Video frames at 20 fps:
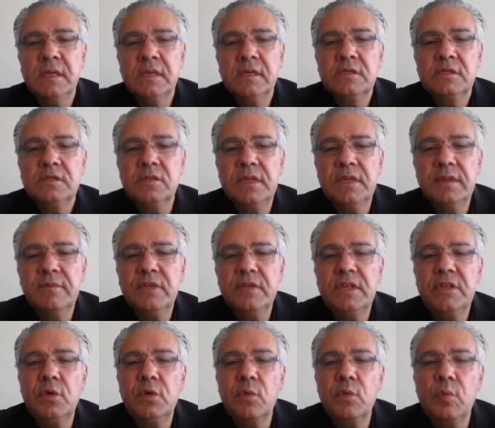So
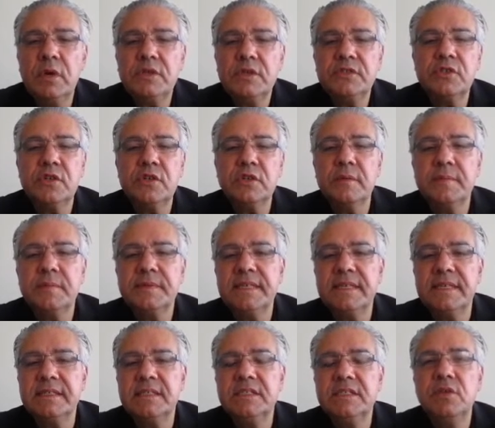even in the worst
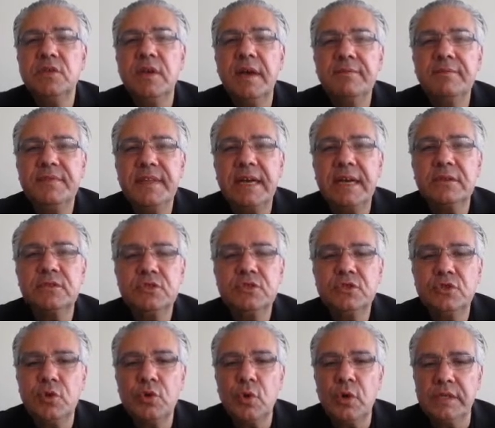circumstances, you have now the
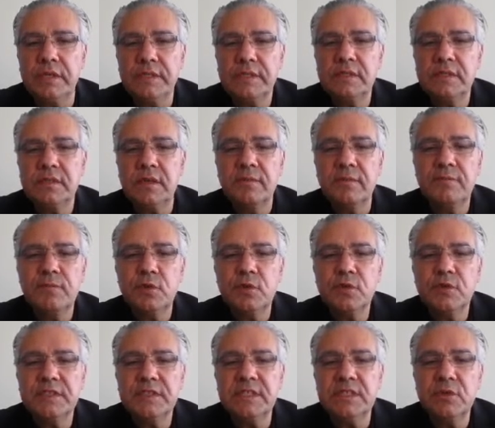choice of
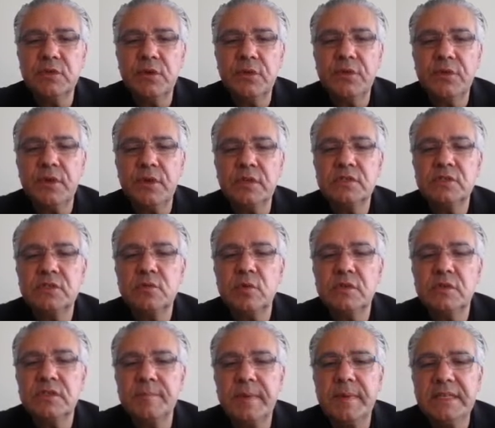focusing your thoughts
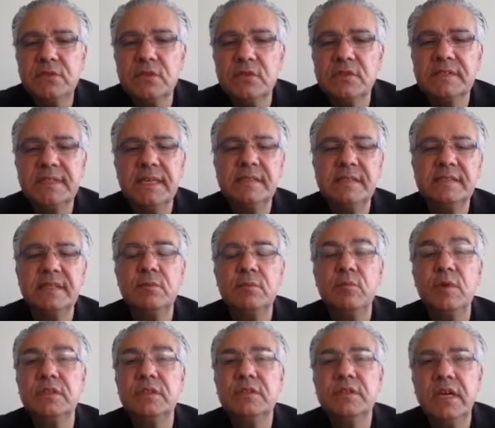towards mental states that
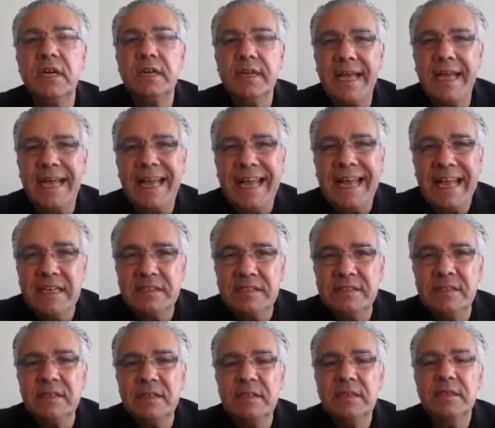will not
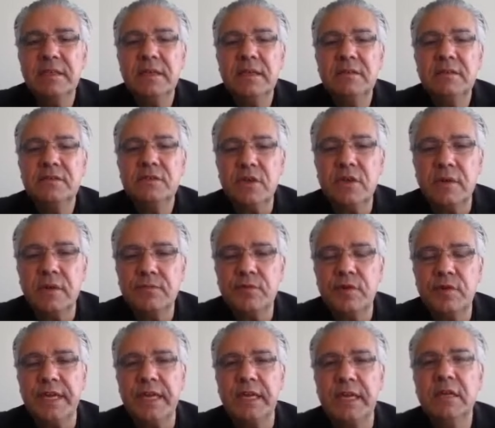add
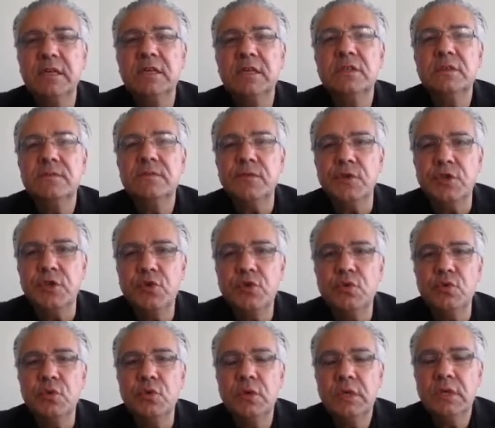suffering for
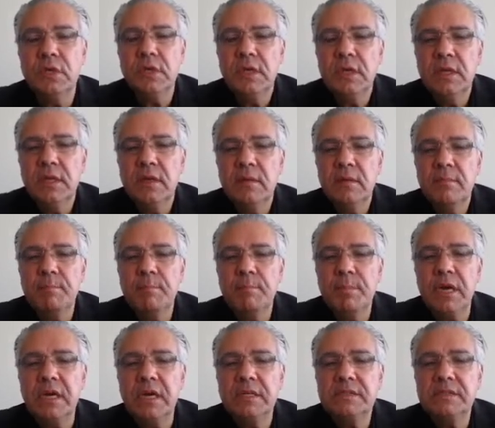you,
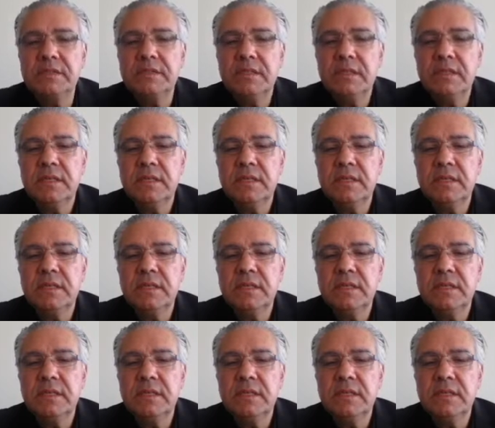but